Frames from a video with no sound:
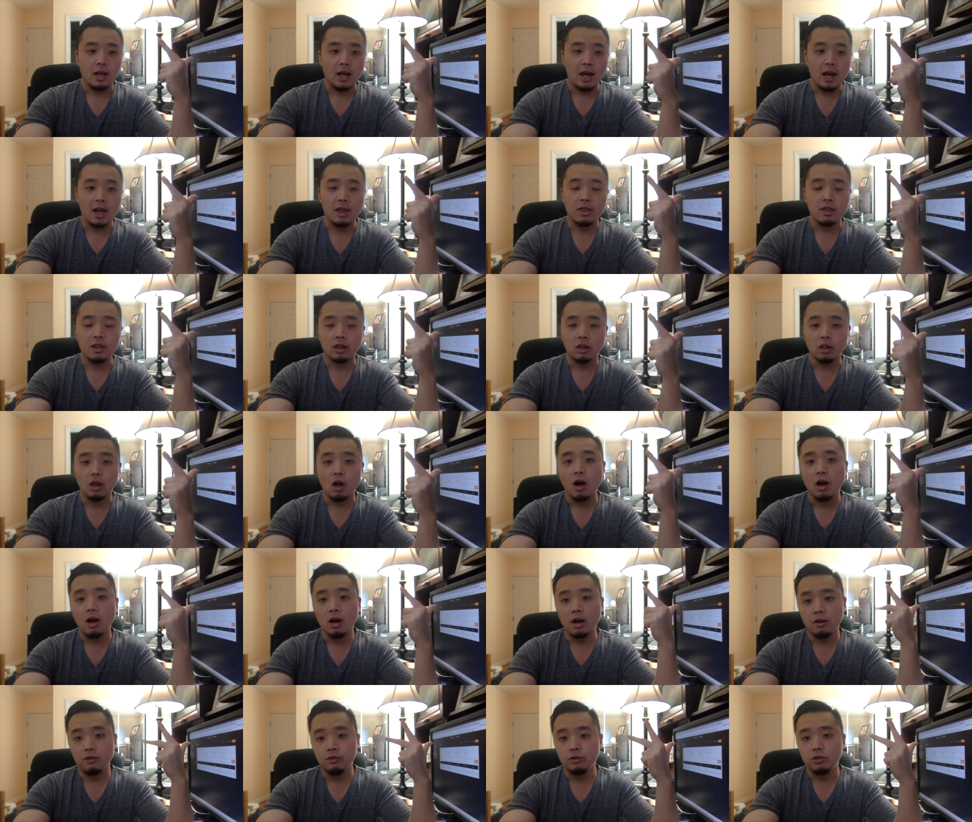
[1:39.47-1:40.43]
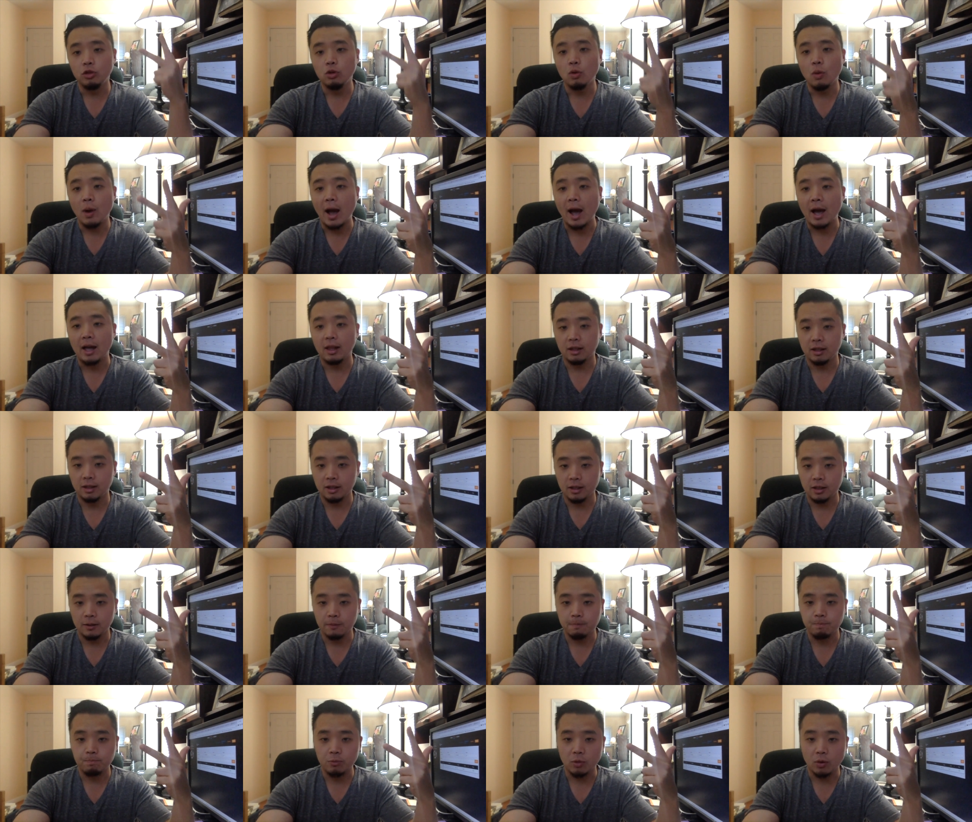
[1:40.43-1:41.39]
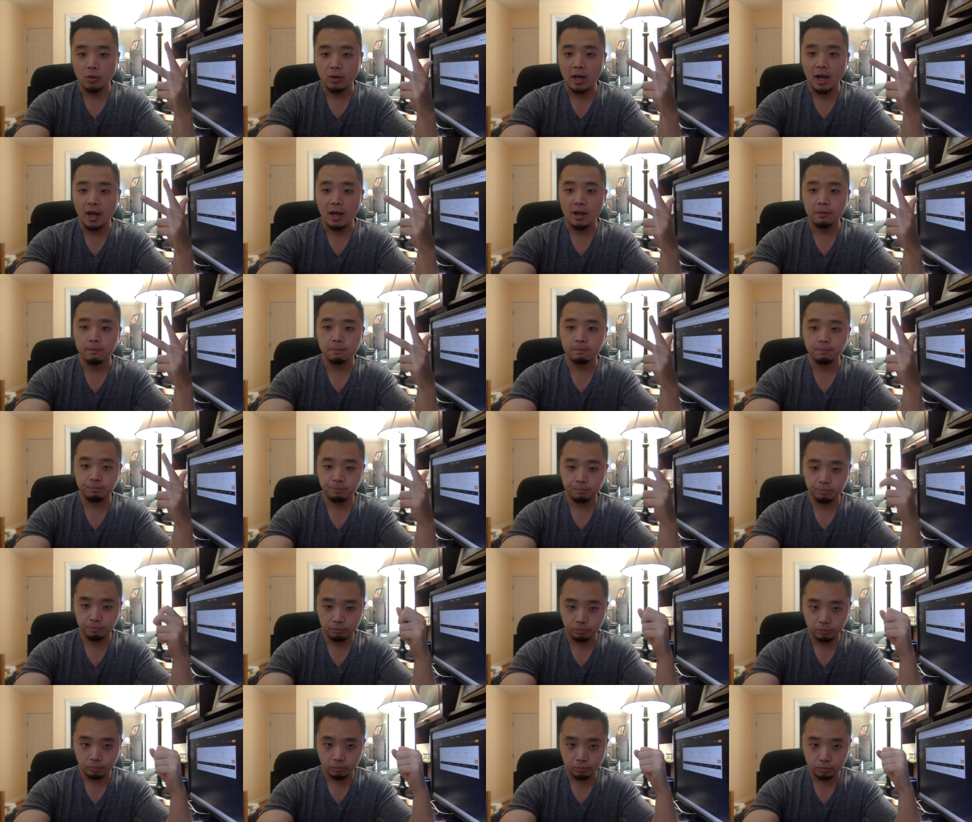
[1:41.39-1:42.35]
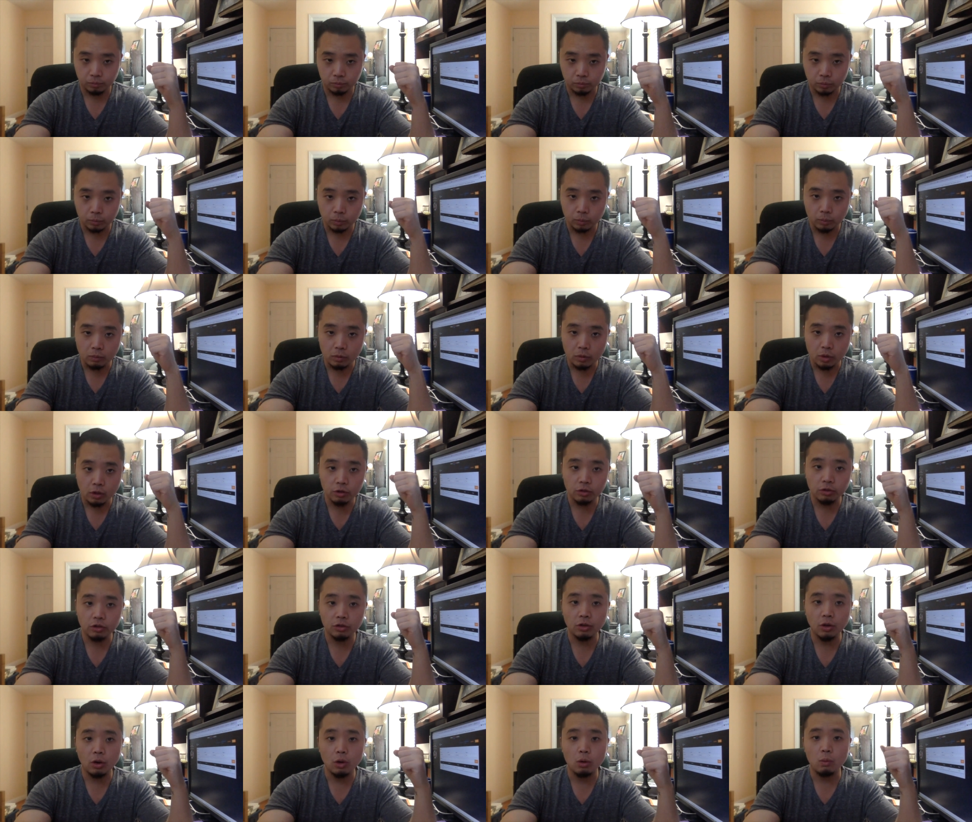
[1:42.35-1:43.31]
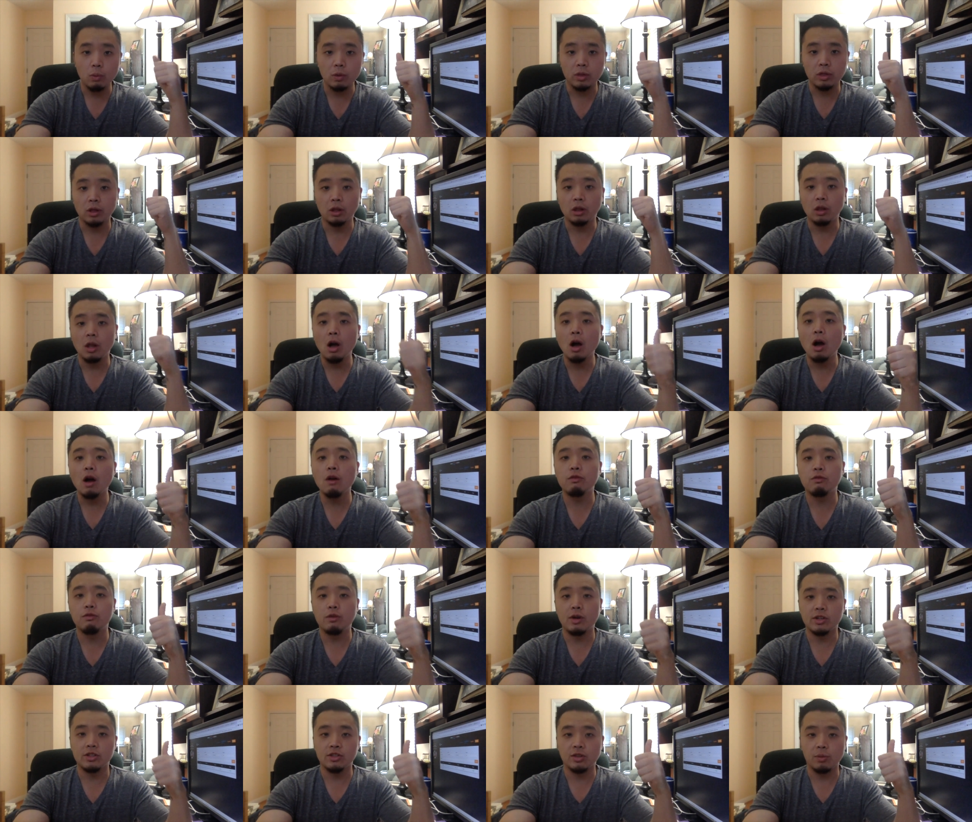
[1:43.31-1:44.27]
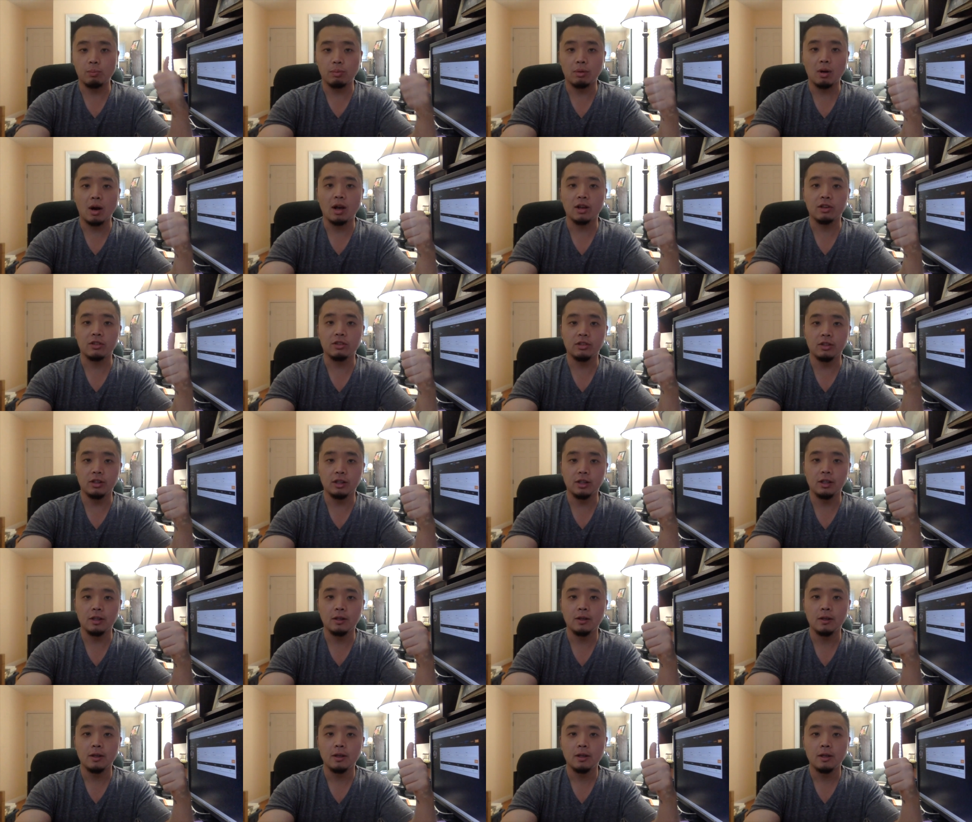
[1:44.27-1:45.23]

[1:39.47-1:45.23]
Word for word: and the law of duality, okay? So with the law of reciprocity,